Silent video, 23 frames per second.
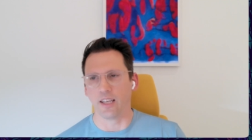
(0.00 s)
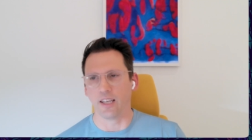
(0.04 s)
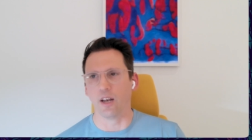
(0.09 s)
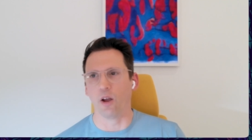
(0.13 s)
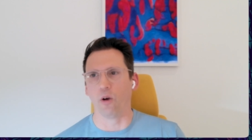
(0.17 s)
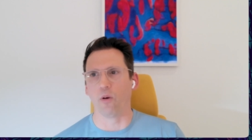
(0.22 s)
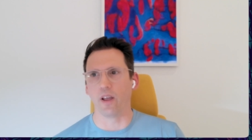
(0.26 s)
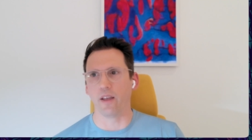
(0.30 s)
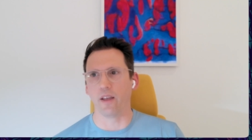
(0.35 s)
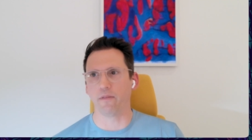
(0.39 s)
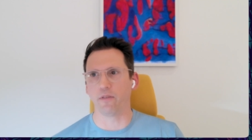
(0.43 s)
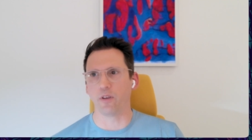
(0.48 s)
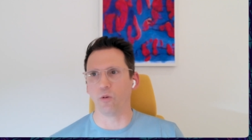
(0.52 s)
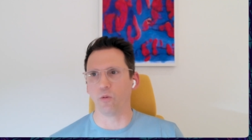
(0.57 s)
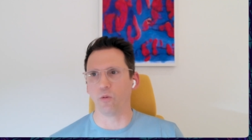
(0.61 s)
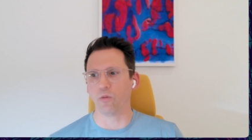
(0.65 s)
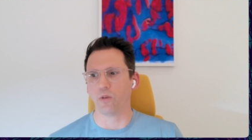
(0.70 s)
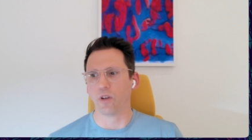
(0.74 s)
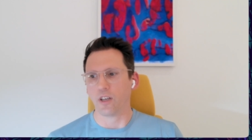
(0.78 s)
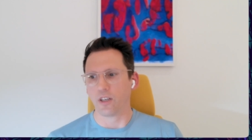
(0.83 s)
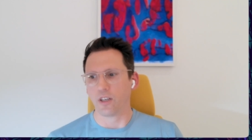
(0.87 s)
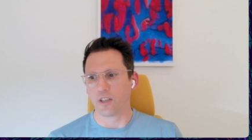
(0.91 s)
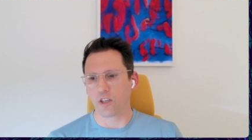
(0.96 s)
you know, if
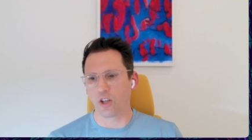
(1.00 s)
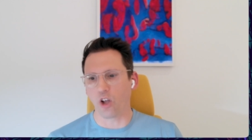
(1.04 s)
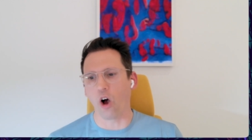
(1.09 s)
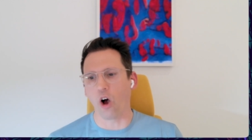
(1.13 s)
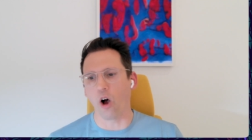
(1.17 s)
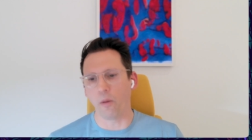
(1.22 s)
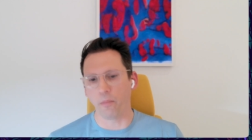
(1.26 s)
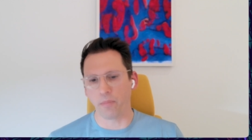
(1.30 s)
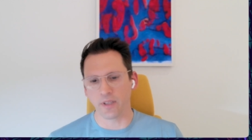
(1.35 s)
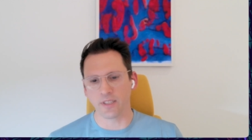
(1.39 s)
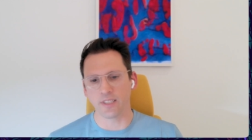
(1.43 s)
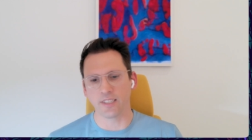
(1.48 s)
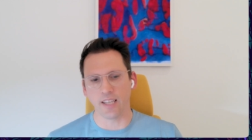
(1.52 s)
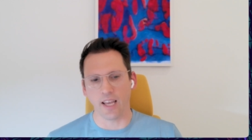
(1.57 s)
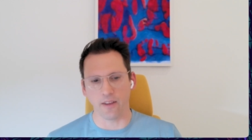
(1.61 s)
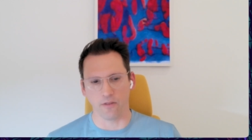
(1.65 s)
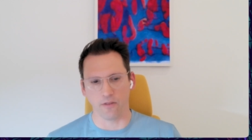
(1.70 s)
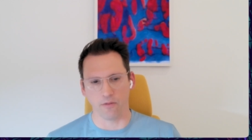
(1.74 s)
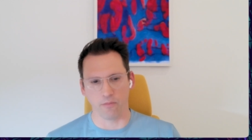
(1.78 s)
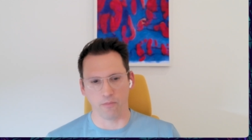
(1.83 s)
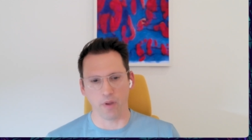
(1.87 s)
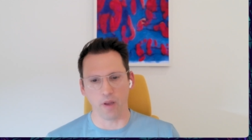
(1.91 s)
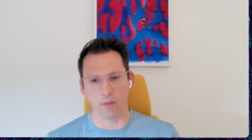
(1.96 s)
you
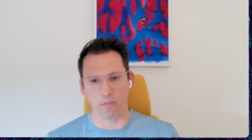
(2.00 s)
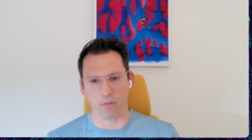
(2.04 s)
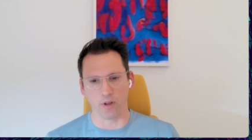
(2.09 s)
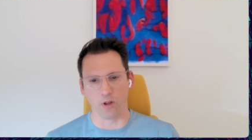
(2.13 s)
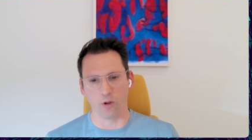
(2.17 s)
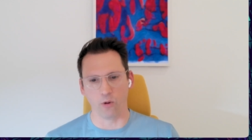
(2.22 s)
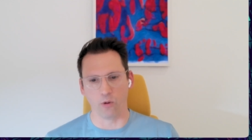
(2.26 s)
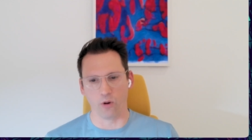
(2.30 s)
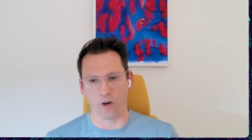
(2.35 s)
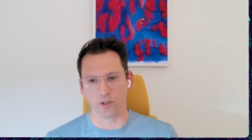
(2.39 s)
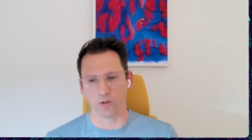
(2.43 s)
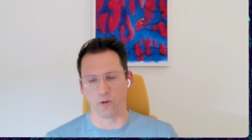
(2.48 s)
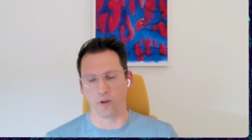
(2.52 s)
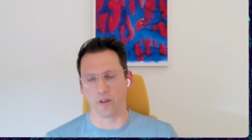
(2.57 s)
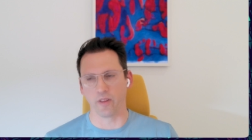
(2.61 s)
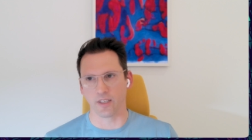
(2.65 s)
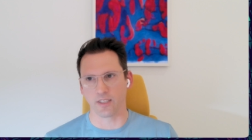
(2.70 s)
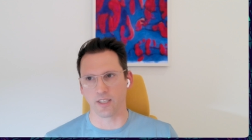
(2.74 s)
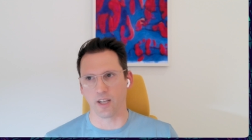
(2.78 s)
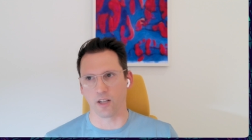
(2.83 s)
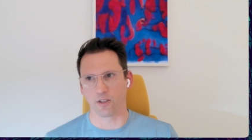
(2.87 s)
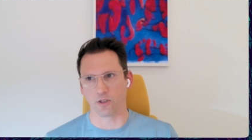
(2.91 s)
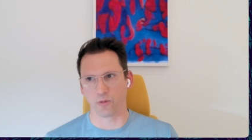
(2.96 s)
compensate people who are doing
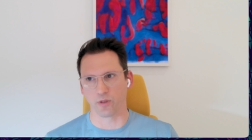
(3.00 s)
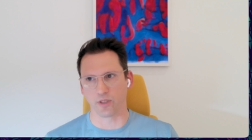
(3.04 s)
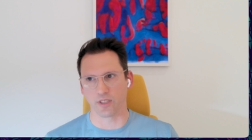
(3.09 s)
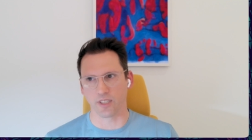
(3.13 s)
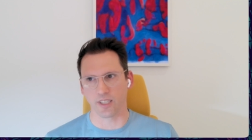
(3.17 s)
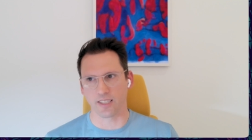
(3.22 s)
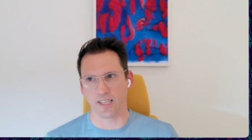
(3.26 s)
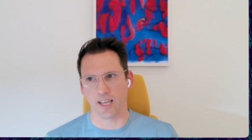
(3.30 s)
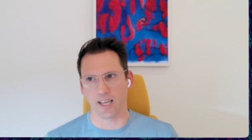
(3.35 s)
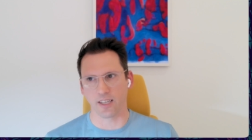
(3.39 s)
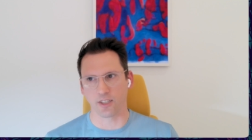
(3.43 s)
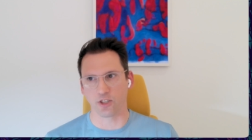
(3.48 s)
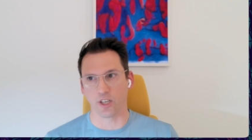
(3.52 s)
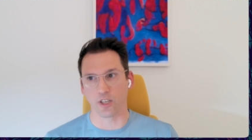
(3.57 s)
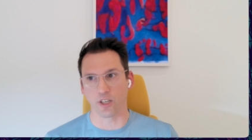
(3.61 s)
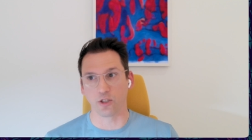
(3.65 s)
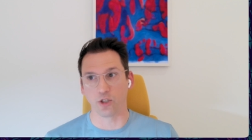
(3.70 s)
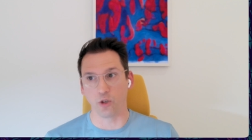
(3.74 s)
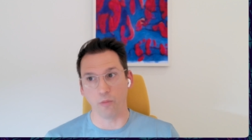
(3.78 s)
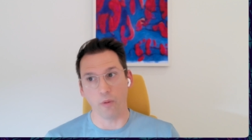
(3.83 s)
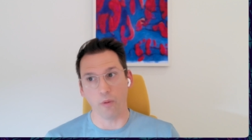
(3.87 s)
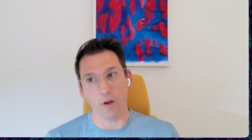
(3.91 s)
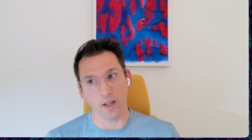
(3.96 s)
this altruistic
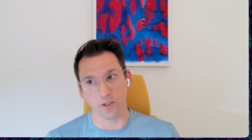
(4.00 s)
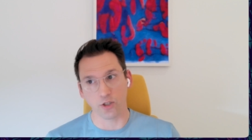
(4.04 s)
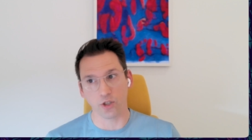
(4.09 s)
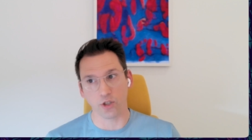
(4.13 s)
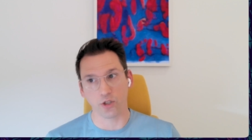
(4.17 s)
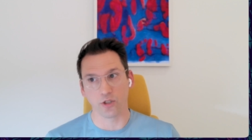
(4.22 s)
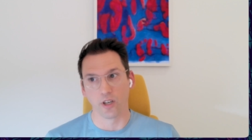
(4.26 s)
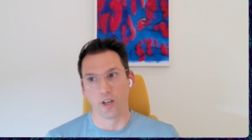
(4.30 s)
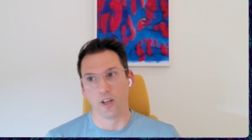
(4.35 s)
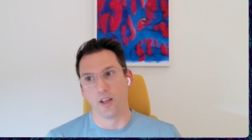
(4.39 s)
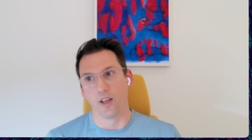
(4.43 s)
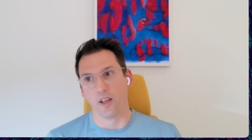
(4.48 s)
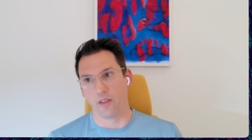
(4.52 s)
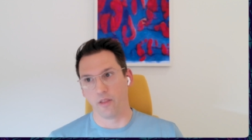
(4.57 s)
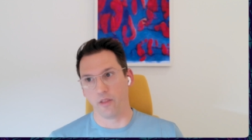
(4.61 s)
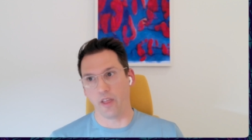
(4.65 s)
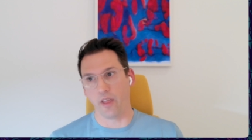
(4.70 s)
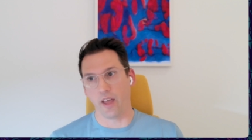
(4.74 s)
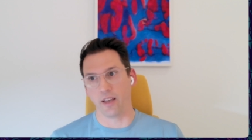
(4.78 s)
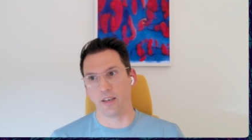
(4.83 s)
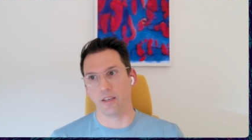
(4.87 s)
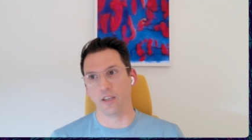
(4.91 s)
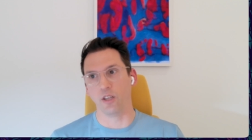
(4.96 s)
sanctioning too much,
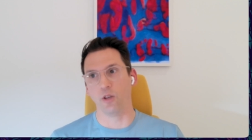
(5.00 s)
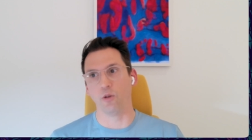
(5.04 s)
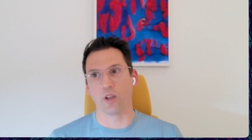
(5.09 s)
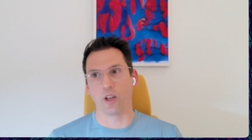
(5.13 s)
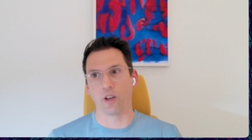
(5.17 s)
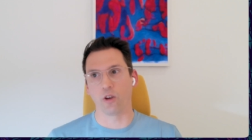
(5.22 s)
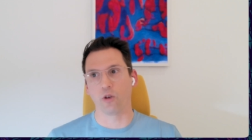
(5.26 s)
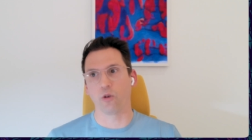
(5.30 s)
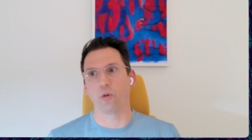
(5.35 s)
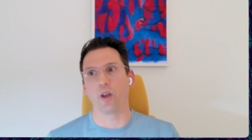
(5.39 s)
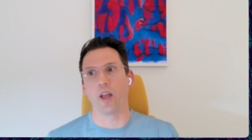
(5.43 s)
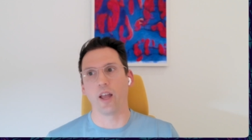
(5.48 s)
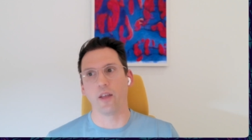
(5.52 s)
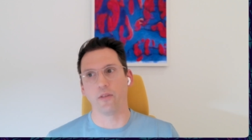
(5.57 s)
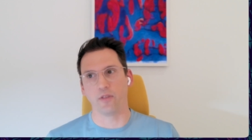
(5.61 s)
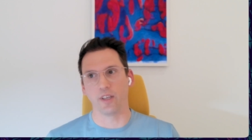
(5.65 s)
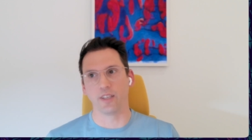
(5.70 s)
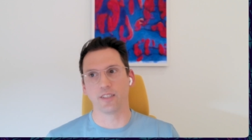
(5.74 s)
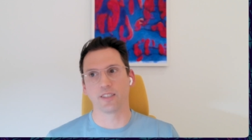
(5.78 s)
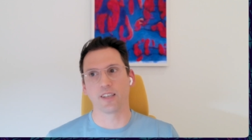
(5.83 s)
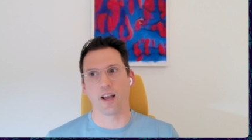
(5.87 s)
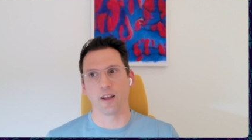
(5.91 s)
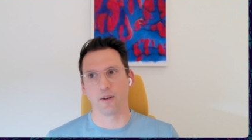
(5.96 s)
then you can create
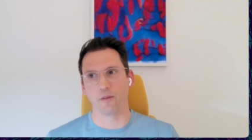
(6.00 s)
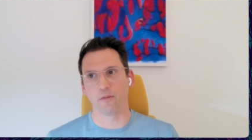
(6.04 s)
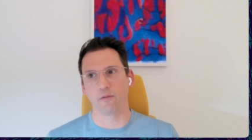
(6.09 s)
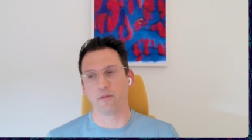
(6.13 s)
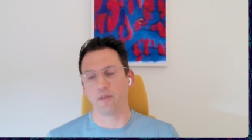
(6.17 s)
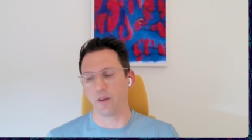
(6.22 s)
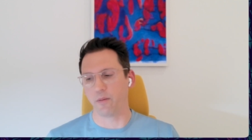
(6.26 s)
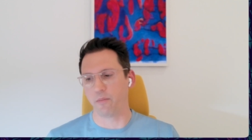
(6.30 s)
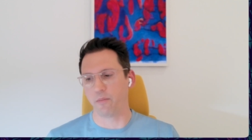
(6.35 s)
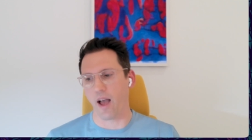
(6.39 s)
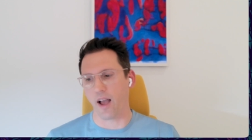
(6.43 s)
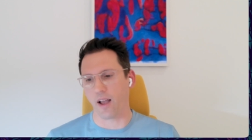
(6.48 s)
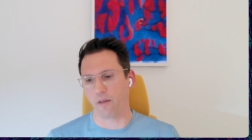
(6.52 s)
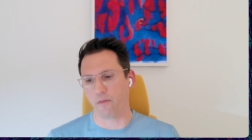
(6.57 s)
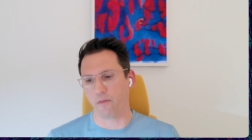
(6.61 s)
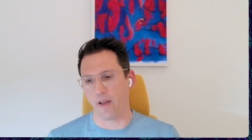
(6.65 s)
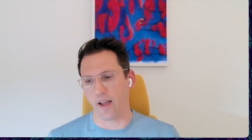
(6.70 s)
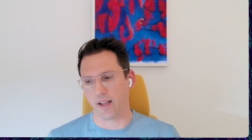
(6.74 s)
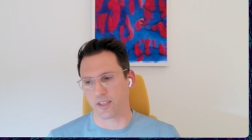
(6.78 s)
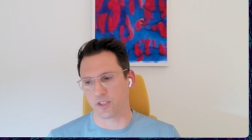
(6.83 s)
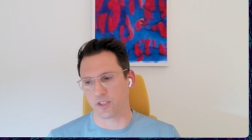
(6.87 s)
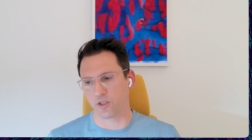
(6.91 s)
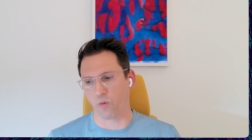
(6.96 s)
these kind of feedback
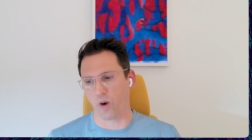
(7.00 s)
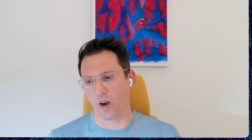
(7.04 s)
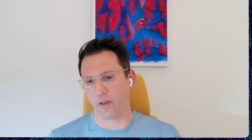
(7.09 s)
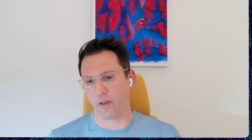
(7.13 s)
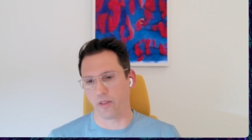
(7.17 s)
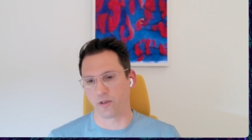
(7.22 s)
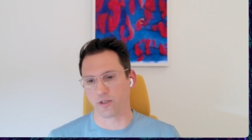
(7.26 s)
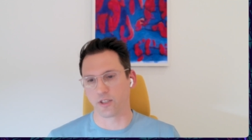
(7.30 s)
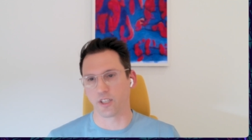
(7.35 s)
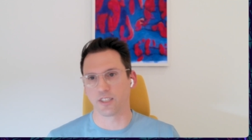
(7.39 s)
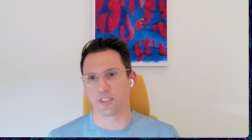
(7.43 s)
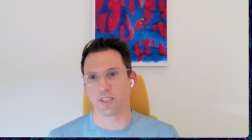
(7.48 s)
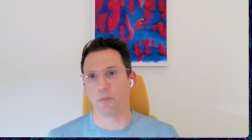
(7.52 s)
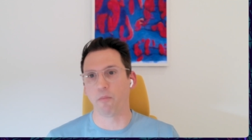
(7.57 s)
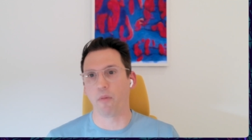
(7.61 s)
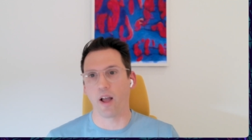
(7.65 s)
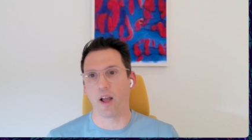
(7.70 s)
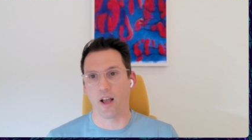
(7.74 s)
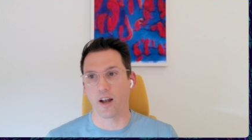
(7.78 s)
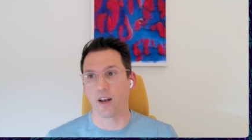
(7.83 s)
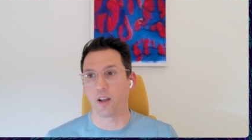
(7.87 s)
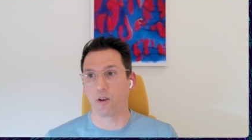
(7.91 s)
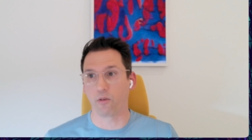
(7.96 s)
effects where there's a
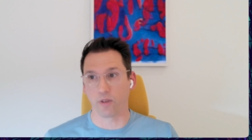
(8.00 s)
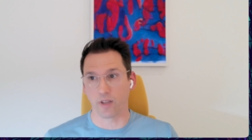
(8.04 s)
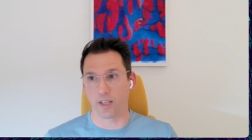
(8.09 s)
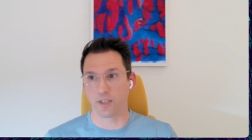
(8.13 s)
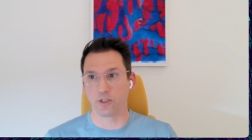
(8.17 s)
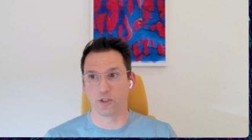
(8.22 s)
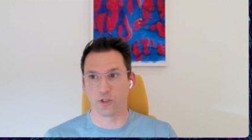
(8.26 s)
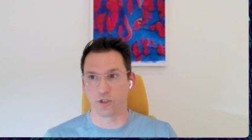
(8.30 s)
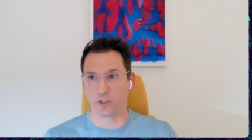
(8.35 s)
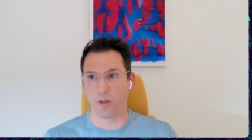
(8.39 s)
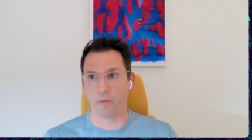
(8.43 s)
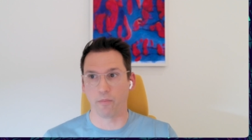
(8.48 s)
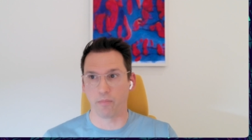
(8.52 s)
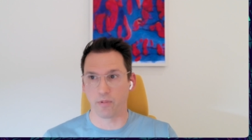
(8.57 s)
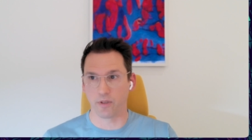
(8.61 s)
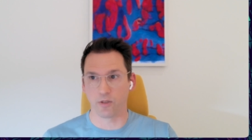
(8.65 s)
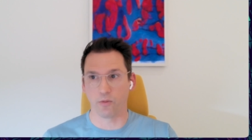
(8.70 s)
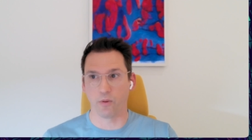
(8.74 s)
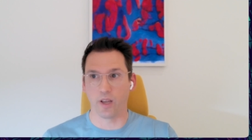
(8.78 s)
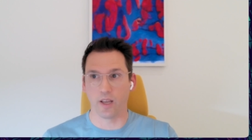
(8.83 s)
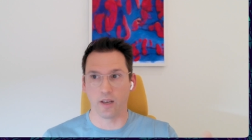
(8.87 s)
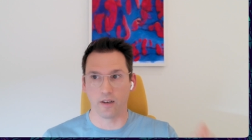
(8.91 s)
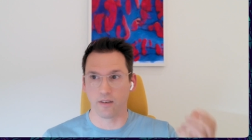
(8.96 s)
symbiotic relationship
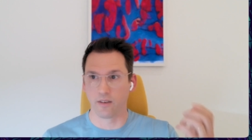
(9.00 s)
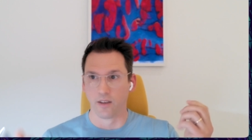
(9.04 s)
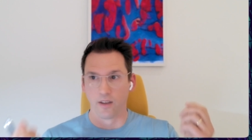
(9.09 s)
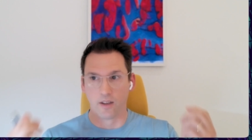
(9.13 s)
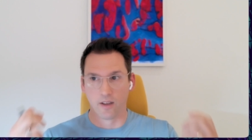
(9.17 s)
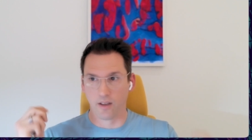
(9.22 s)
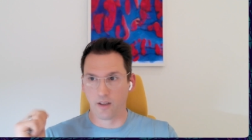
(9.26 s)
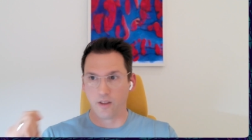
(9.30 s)
between